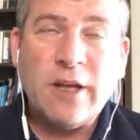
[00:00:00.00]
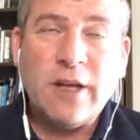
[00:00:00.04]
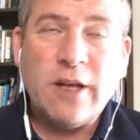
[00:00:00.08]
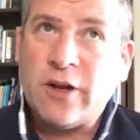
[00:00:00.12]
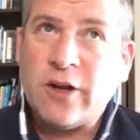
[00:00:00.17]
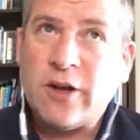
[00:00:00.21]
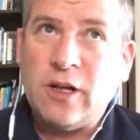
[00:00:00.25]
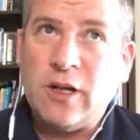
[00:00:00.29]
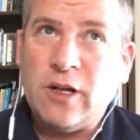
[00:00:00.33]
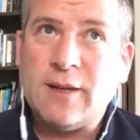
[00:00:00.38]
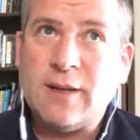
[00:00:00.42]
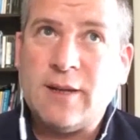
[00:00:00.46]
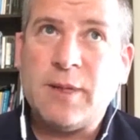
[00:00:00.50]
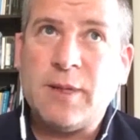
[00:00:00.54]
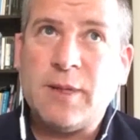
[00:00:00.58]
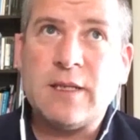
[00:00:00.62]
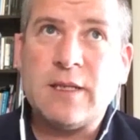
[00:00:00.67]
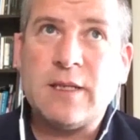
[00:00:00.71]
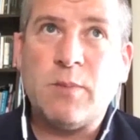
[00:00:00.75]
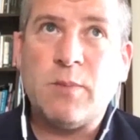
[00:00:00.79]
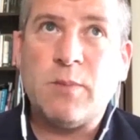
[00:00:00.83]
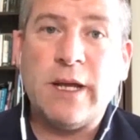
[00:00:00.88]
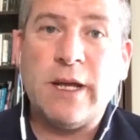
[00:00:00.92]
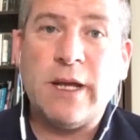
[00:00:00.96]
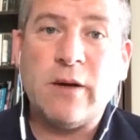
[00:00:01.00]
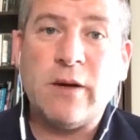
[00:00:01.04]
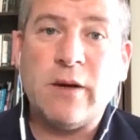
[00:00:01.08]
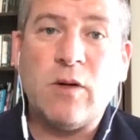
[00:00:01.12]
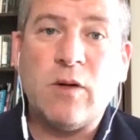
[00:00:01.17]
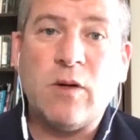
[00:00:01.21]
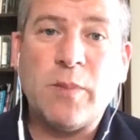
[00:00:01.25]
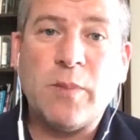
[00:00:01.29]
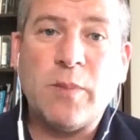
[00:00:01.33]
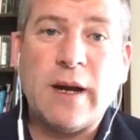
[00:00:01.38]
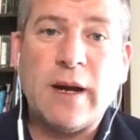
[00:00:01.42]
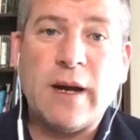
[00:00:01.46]
Not all of them get to play in
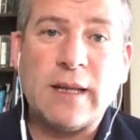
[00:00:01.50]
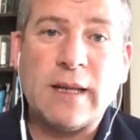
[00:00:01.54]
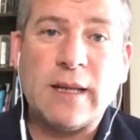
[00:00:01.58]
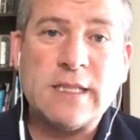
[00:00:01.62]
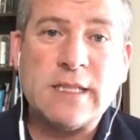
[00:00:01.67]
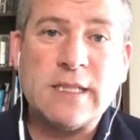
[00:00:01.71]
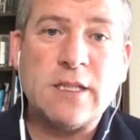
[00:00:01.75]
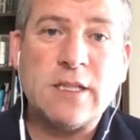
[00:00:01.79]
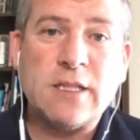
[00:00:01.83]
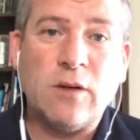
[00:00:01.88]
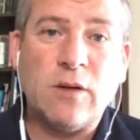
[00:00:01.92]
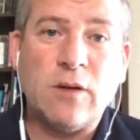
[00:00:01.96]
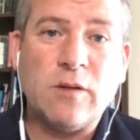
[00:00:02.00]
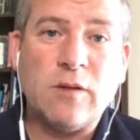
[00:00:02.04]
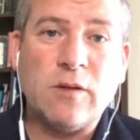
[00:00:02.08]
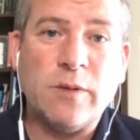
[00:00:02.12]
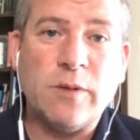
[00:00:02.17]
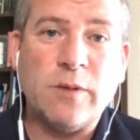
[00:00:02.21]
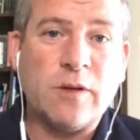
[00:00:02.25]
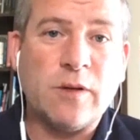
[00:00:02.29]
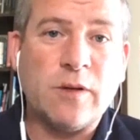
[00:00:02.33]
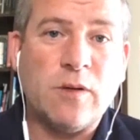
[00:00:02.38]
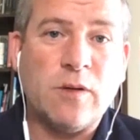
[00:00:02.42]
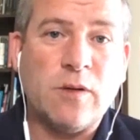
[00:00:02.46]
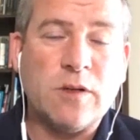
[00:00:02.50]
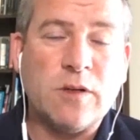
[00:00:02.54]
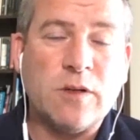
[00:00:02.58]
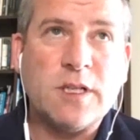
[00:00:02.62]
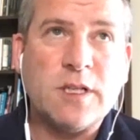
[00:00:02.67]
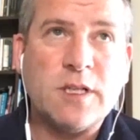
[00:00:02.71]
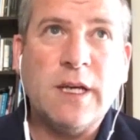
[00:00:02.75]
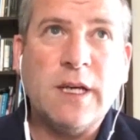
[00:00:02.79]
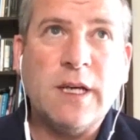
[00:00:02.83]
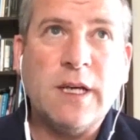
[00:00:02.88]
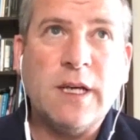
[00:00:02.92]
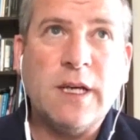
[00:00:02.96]
Croke Park. That's the ultimate, of
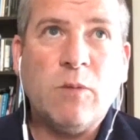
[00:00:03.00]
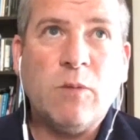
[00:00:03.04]
course.